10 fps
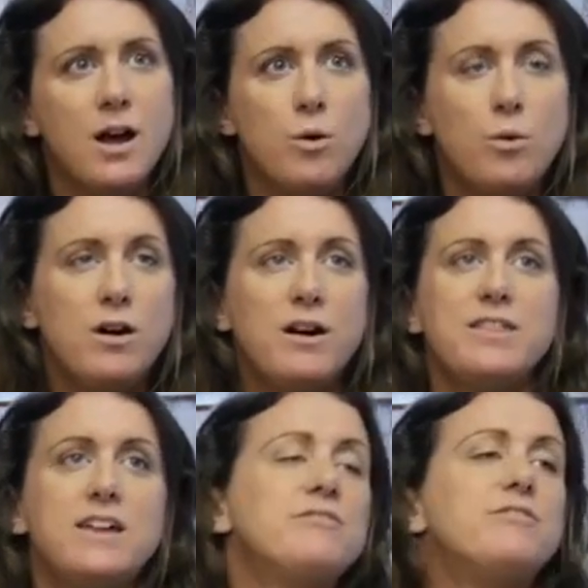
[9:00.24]
Well, I
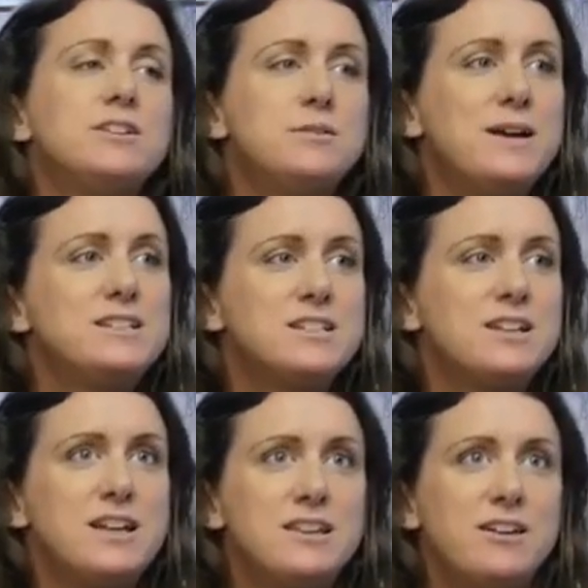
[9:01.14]
think
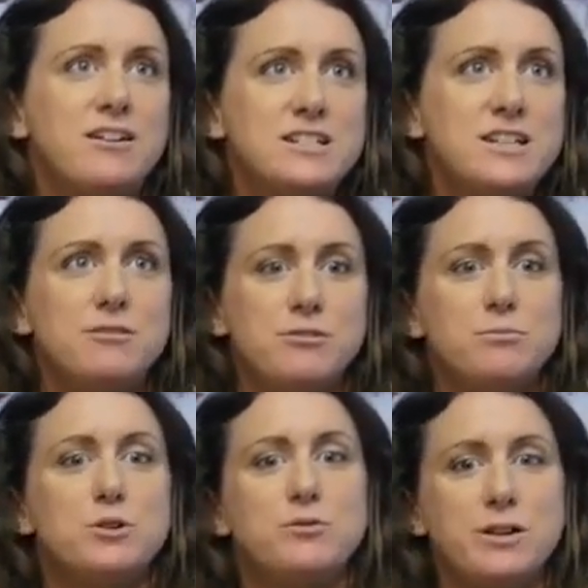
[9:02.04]
fundamentally the idea of
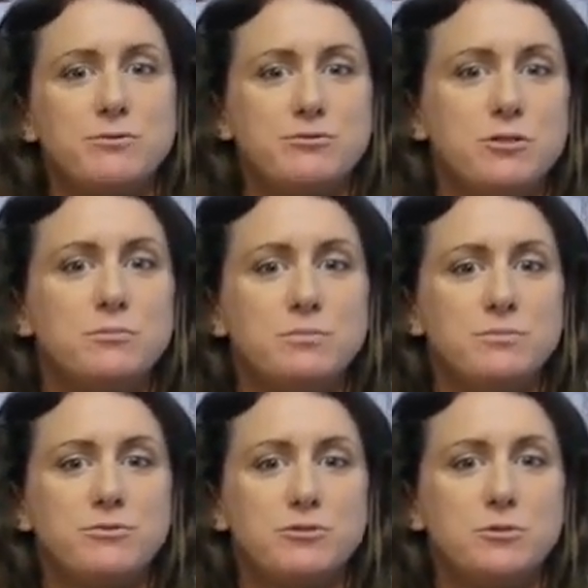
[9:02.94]
moving
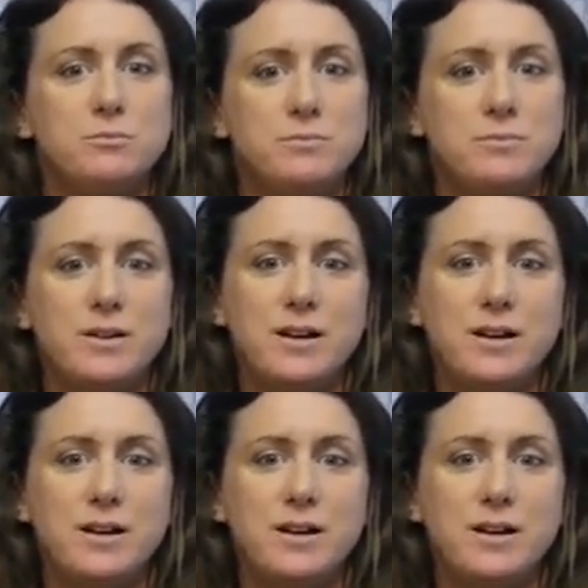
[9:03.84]
from